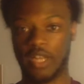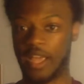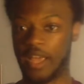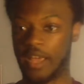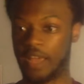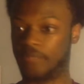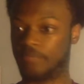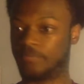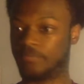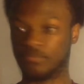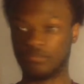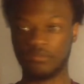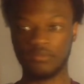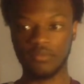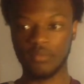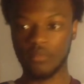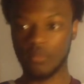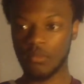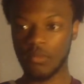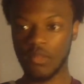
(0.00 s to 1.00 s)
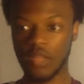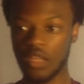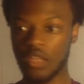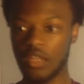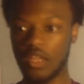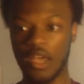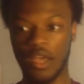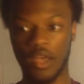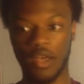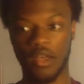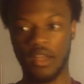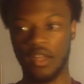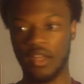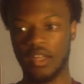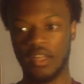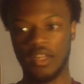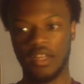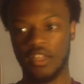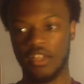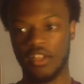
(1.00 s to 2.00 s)
and yeah,
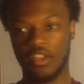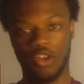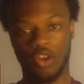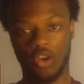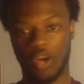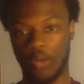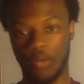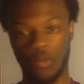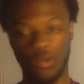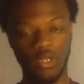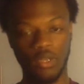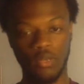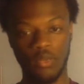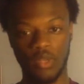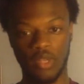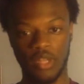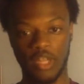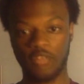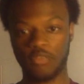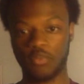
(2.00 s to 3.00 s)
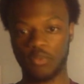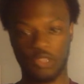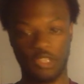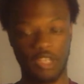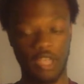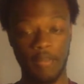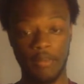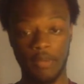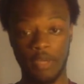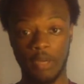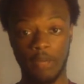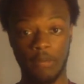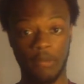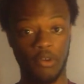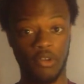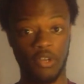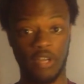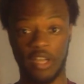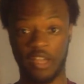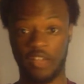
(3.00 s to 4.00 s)
you know, I really, really, that's what kept me up
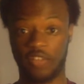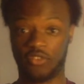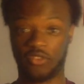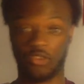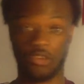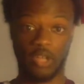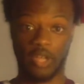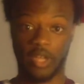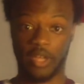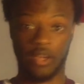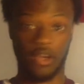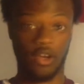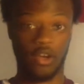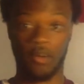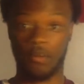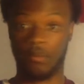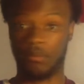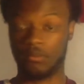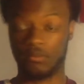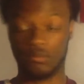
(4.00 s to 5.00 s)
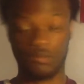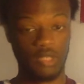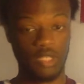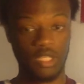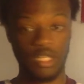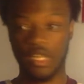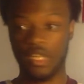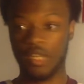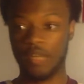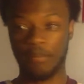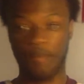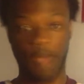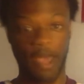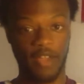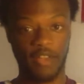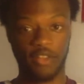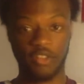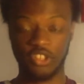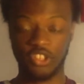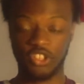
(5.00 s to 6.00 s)
all night. So like,
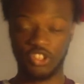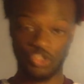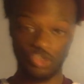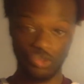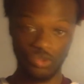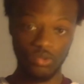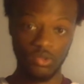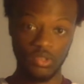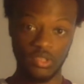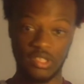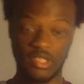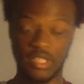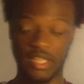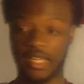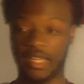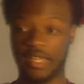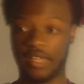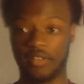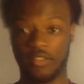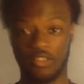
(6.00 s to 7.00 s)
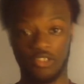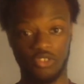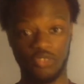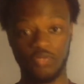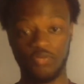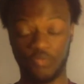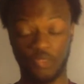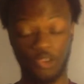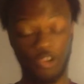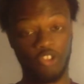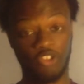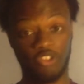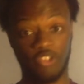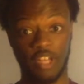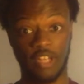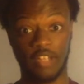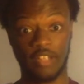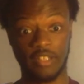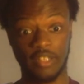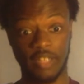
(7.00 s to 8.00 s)
back on June 2nd, or June 1st,
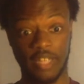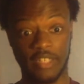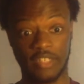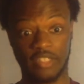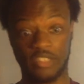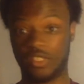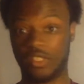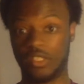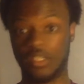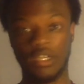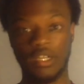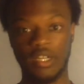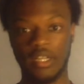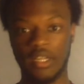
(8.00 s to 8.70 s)
technically last year,